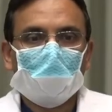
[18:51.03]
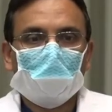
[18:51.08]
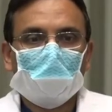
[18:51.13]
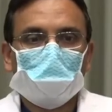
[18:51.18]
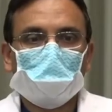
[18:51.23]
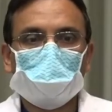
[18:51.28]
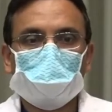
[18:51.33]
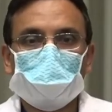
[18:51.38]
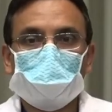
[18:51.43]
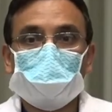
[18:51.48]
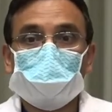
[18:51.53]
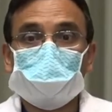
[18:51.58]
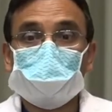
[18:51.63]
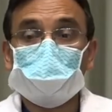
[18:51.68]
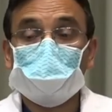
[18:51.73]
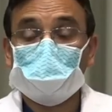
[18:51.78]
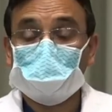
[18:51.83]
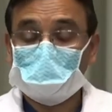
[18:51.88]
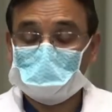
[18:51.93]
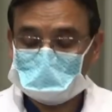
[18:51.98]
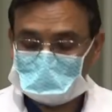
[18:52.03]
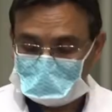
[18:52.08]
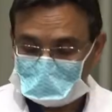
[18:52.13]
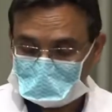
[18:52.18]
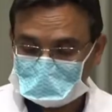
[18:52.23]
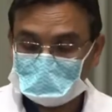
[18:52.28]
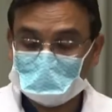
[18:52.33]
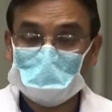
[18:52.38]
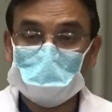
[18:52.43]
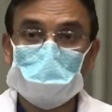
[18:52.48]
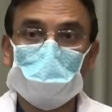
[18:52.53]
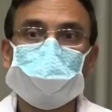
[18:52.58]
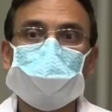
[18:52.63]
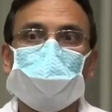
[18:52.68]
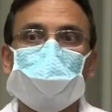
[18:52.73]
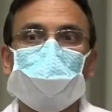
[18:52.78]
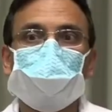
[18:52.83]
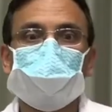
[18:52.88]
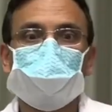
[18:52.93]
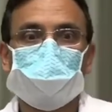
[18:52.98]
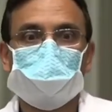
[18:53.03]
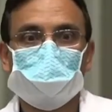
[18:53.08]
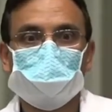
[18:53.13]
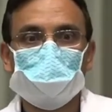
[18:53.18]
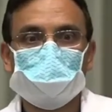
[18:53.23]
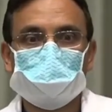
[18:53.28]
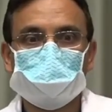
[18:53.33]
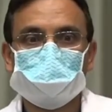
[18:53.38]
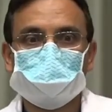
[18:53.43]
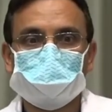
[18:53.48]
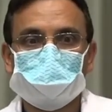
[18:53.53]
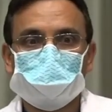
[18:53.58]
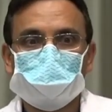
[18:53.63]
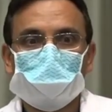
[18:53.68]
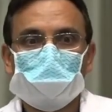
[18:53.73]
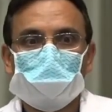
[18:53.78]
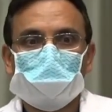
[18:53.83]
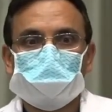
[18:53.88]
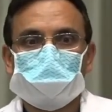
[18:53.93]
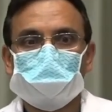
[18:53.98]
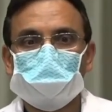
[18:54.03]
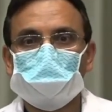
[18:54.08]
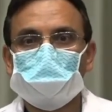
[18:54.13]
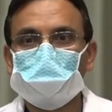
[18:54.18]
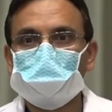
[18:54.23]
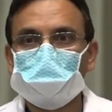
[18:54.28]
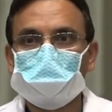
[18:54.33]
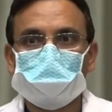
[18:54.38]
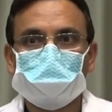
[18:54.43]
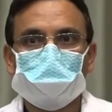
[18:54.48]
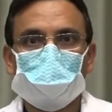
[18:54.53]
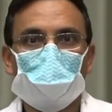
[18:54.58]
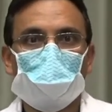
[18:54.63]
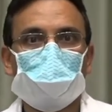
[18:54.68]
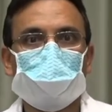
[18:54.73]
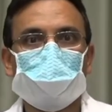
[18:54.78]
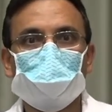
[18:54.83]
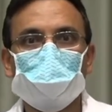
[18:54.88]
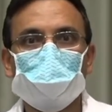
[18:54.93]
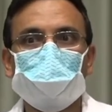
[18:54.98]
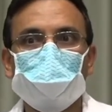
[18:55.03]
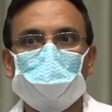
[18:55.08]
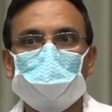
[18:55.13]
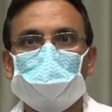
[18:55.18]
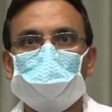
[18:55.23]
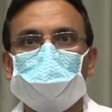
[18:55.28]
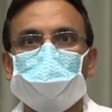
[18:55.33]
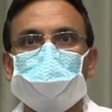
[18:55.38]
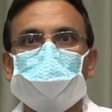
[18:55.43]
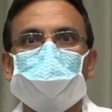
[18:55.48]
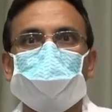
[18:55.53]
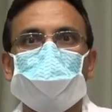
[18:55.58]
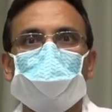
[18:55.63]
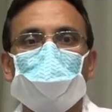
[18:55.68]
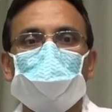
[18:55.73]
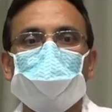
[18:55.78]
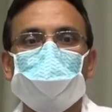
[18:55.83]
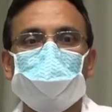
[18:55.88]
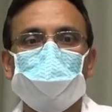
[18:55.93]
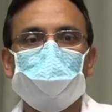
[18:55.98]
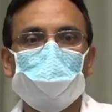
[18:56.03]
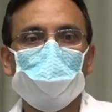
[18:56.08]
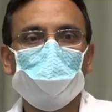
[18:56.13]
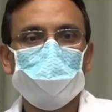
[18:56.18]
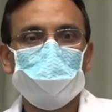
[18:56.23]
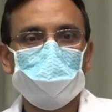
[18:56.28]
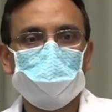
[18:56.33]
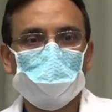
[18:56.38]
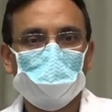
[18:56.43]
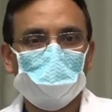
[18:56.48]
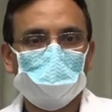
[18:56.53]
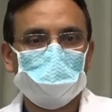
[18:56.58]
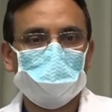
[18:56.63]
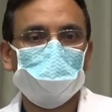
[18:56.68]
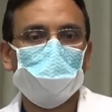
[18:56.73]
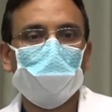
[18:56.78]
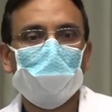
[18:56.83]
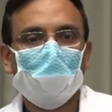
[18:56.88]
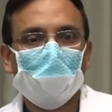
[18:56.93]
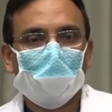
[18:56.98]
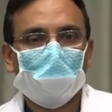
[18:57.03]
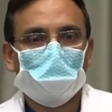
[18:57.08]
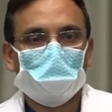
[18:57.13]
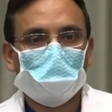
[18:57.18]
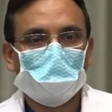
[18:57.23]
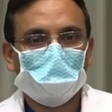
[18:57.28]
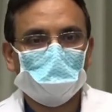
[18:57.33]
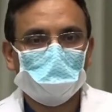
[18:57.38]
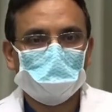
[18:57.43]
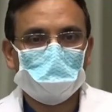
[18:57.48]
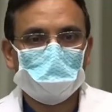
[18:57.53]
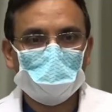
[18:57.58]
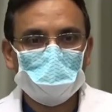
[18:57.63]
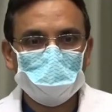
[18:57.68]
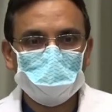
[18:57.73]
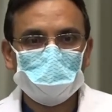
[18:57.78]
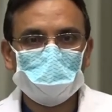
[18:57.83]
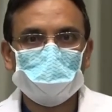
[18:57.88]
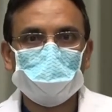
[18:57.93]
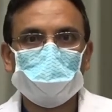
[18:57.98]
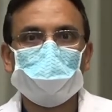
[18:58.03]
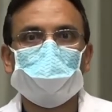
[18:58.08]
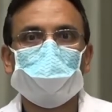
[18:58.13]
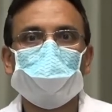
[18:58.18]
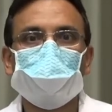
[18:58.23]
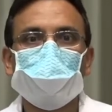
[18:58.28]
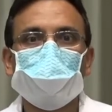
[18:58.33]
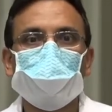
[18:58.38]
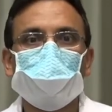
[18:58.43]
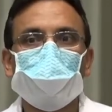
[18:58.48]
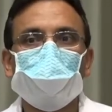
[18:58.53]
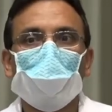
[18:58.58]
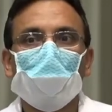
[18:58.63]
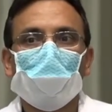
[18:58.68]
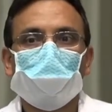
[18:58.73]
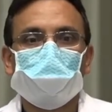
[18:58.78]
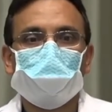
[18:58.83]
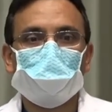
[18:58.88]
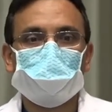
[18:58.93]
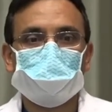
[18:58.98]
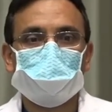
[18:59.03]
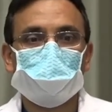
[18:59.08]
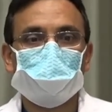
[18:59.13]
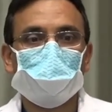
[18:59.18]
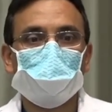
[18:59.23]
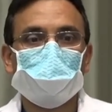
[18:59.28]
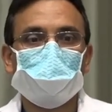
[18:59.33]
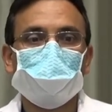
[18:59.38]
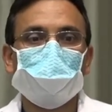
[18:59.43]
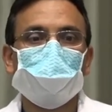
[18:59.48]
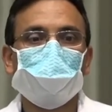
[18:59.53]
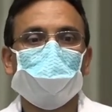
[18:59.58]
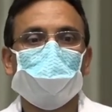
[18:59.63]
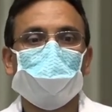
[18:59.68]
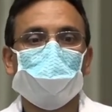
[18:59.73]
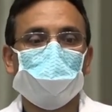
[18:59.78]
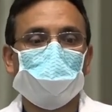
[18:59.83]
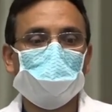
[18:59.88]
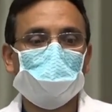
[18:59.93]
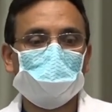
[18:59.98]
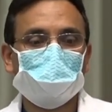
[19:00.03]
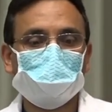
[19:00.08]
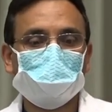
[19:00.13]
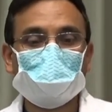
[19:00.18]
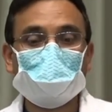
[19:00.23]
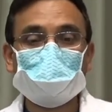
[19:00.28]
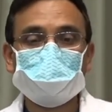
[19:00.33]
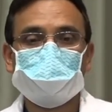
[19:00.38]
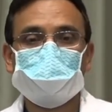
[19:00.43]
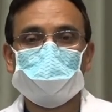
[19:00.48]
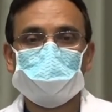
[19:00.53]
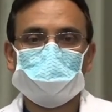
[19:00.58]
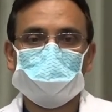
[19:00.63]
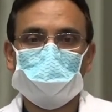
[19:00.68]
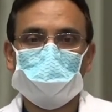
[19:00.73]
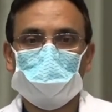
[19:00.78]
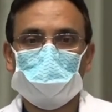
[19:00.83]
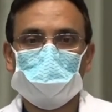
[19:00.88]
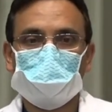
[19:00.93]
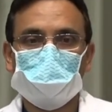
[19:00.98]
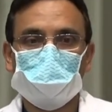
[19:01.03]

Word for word: And unfortunately, most of these are preventive. So part of my goal is to try to educate uh, patients to make sure that they catch this early